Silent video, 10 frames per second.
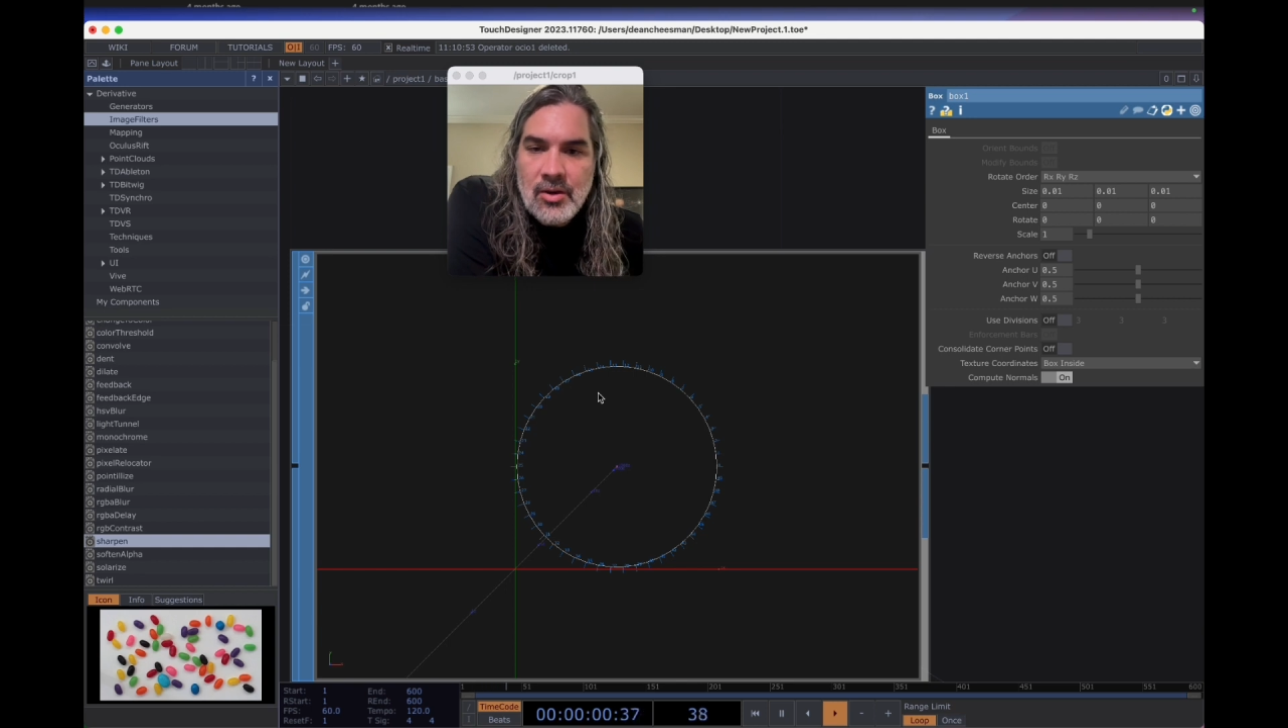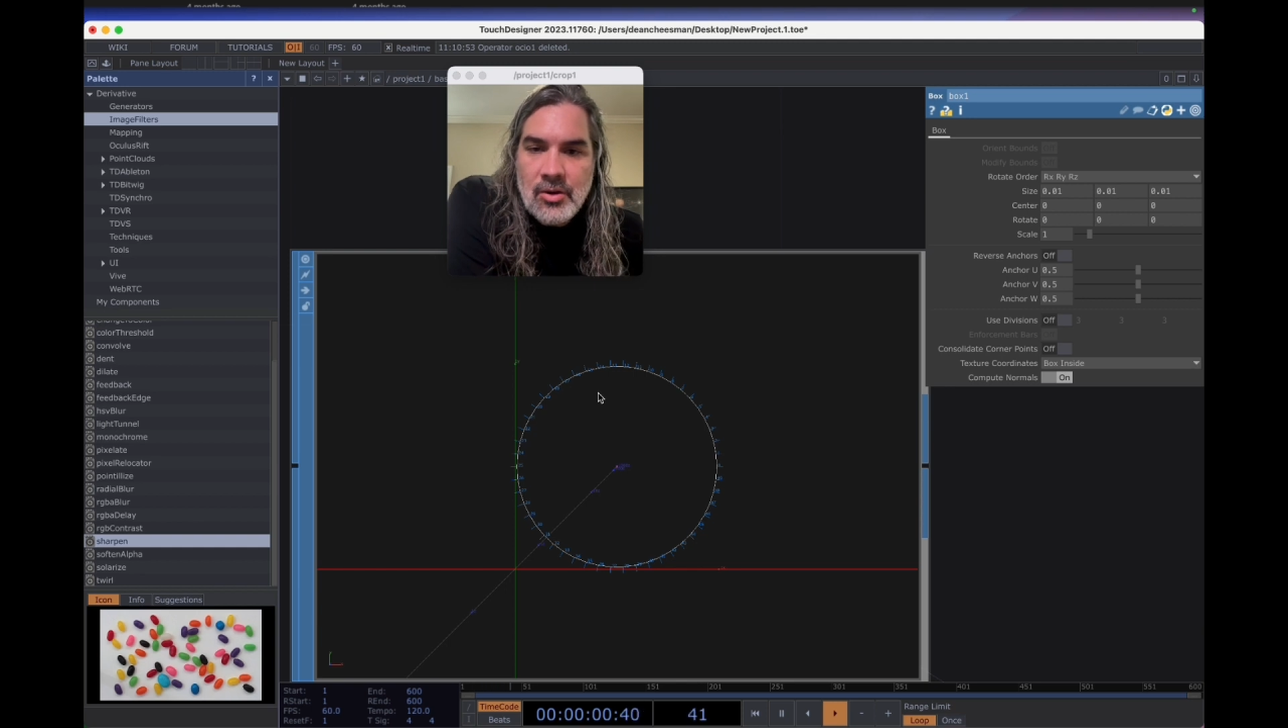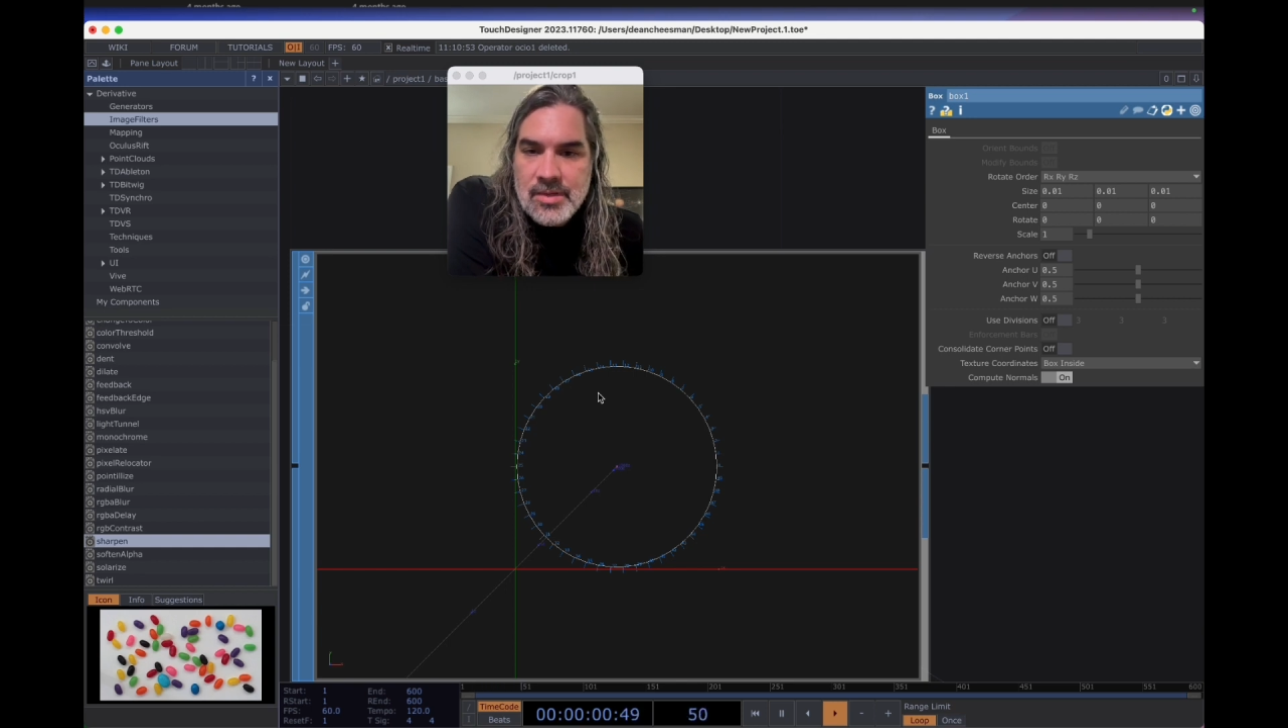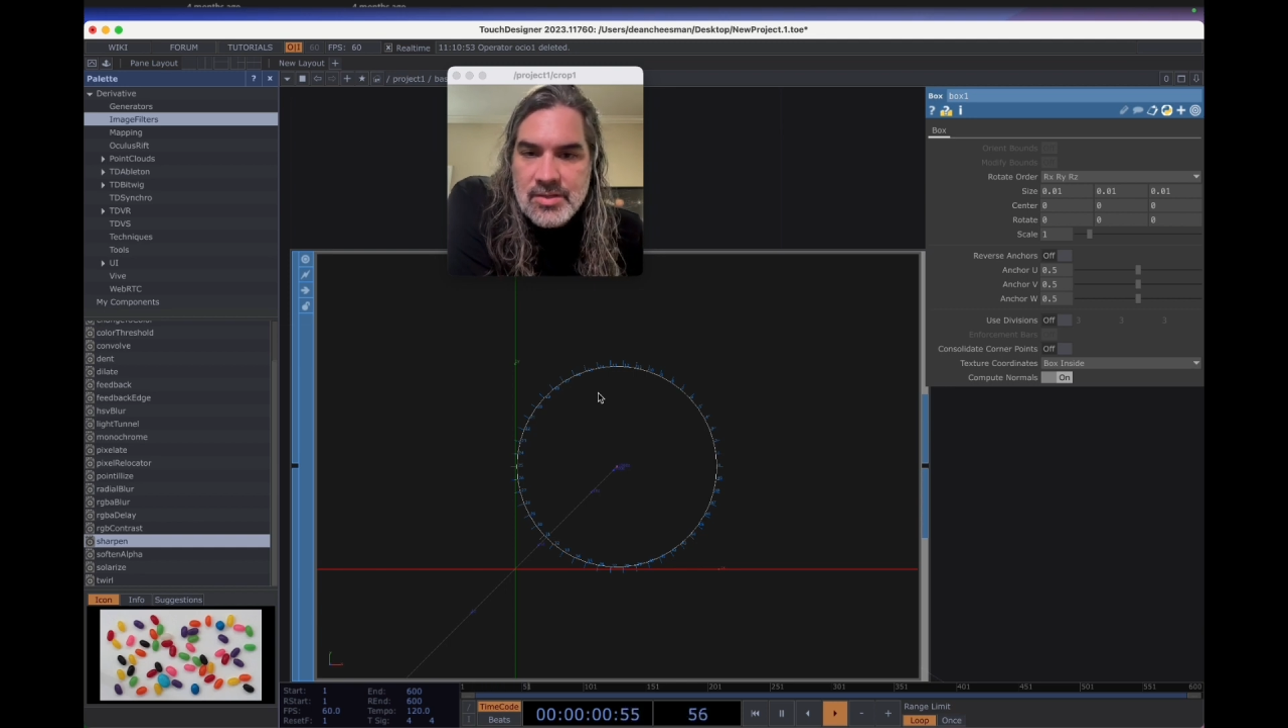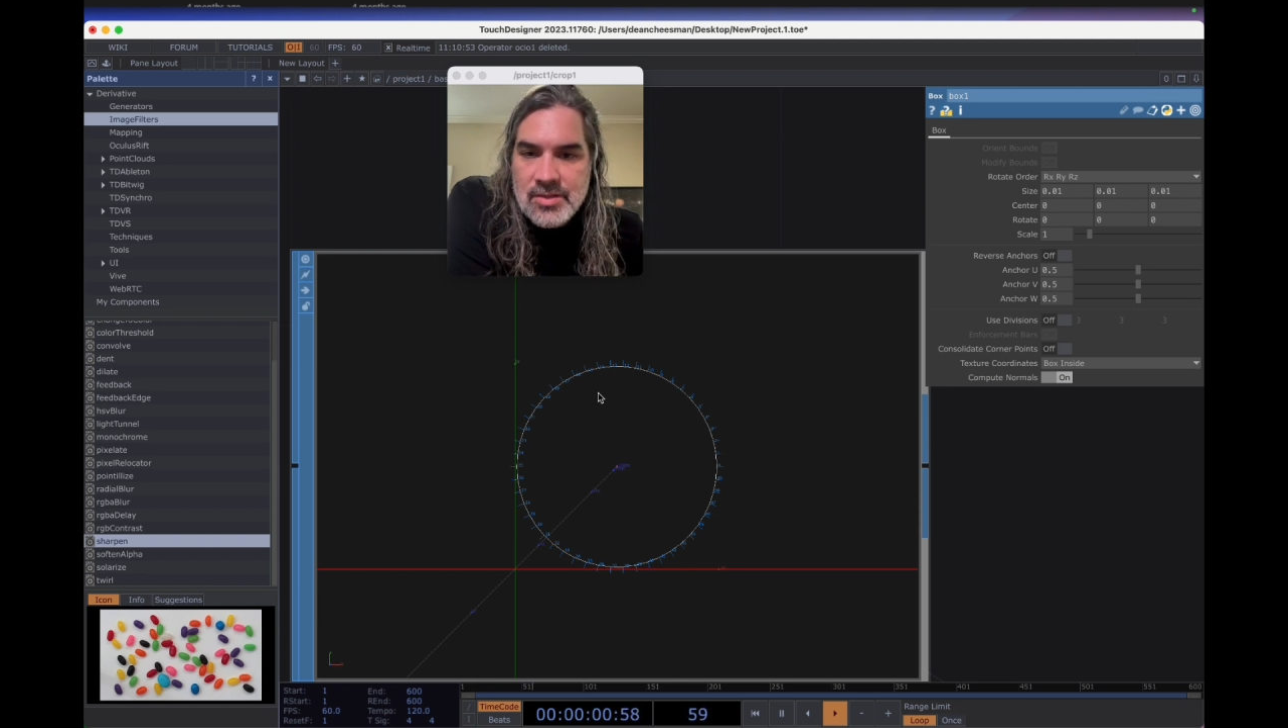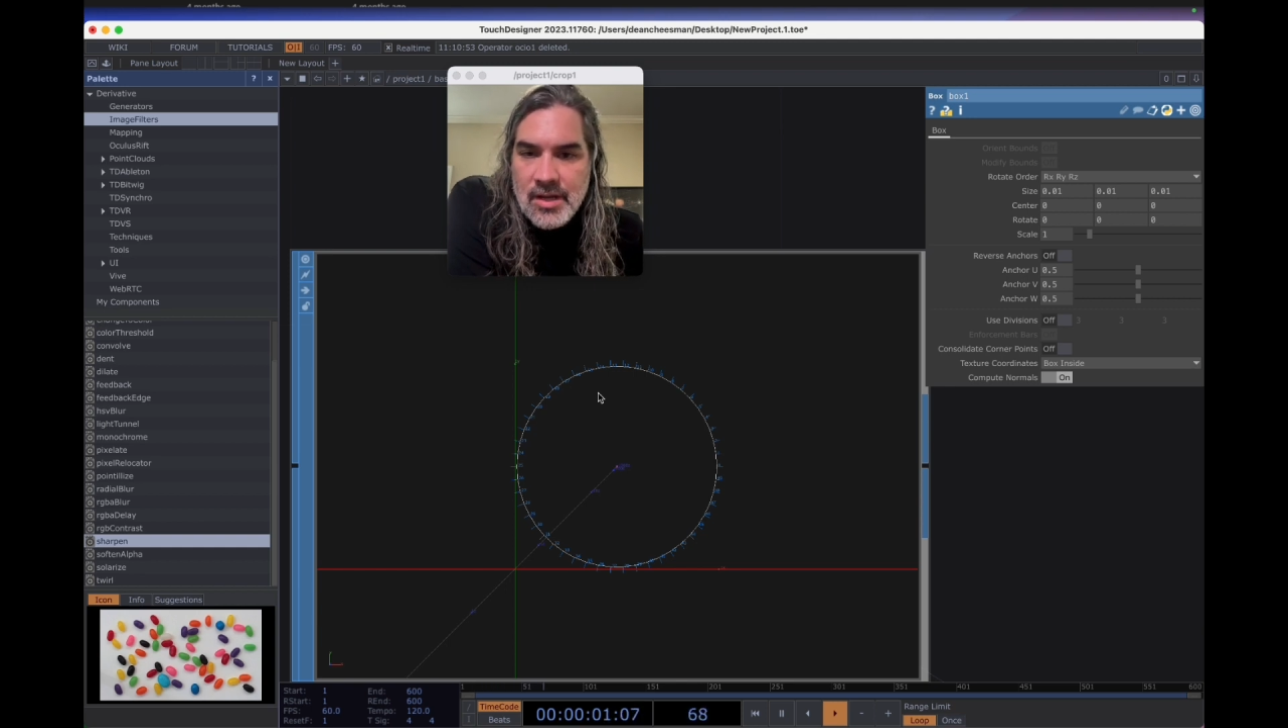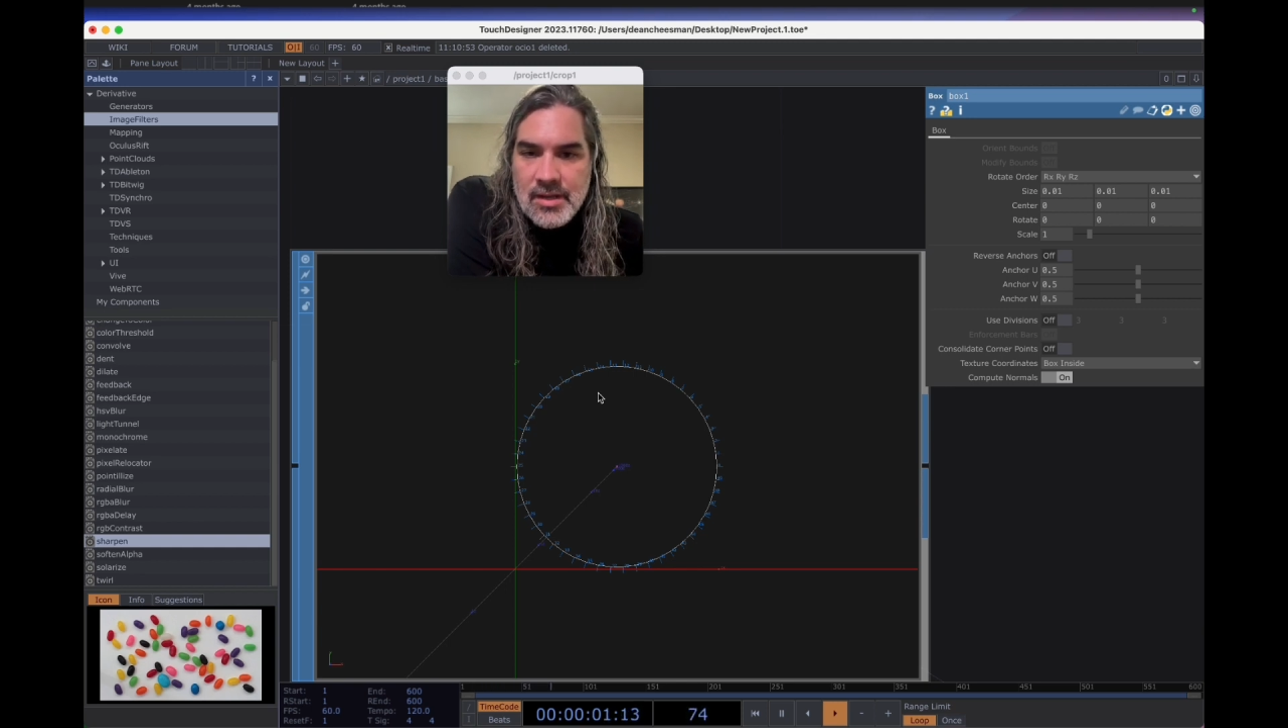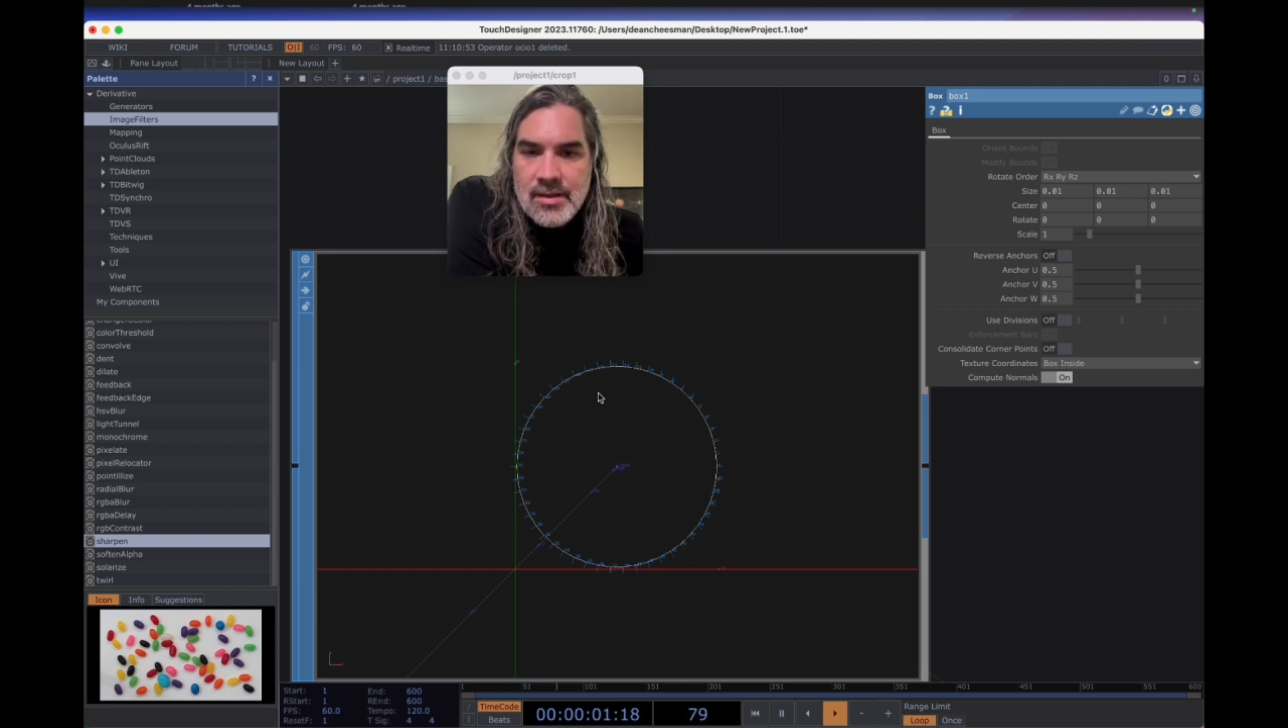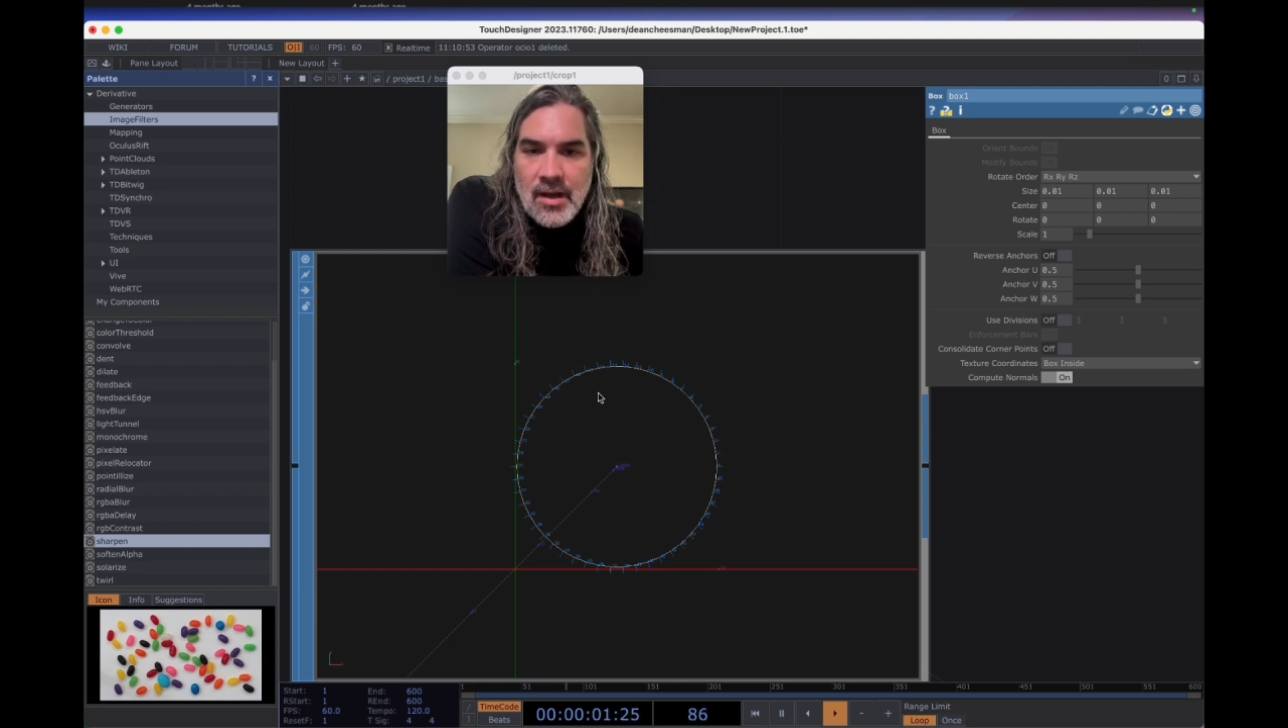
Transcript: OBJ